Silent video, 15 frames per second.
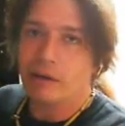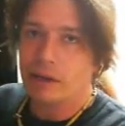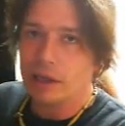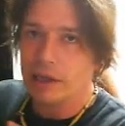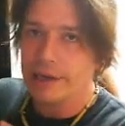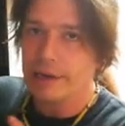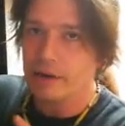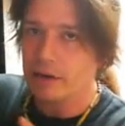in
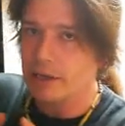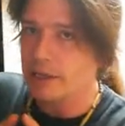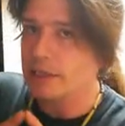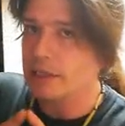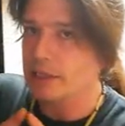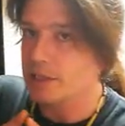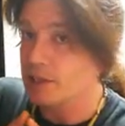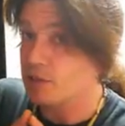linear
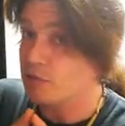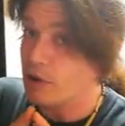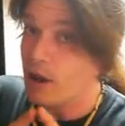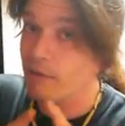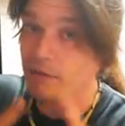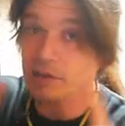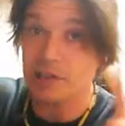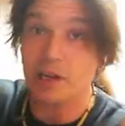distance it
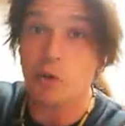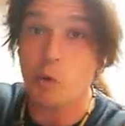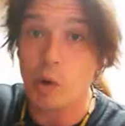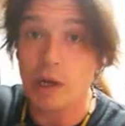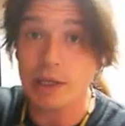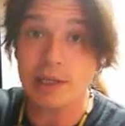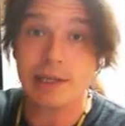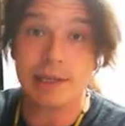travels in
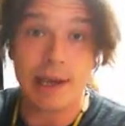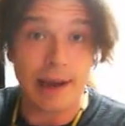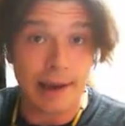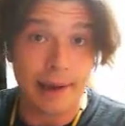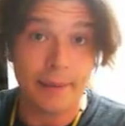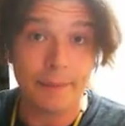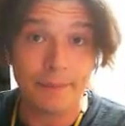one second.